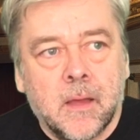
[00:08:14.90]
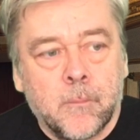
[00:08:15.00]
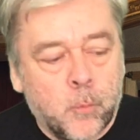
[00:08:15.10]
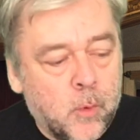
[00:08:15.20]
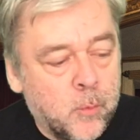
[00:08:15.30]

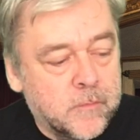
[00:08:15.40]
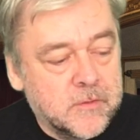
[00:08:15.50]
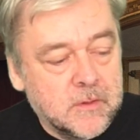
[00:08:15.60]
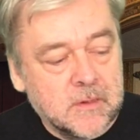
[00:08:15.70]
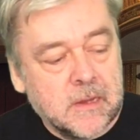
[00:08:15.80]
What we've
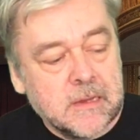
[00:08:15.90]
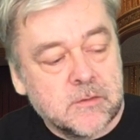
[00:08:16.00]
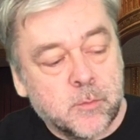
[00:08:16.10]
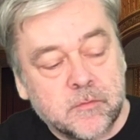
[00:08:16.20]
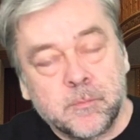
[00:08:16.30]
done is
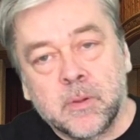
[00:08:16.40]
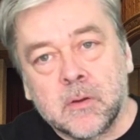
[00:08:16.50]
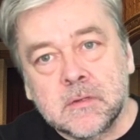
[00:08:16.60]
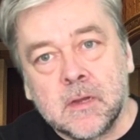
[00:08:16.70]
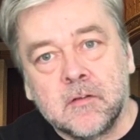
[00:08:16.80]
we've
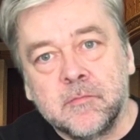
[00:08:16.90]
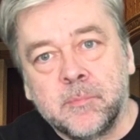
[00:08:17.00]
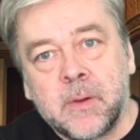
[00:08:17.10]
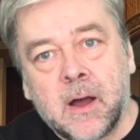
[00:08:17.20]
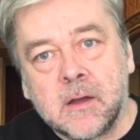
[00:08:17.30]
blocked off
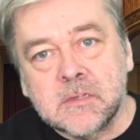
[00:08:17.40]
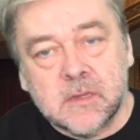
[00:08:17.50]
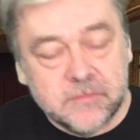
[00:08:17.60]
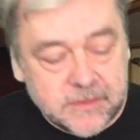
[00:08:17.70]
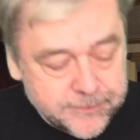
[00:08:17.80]
parts
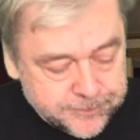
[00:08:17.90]
of it.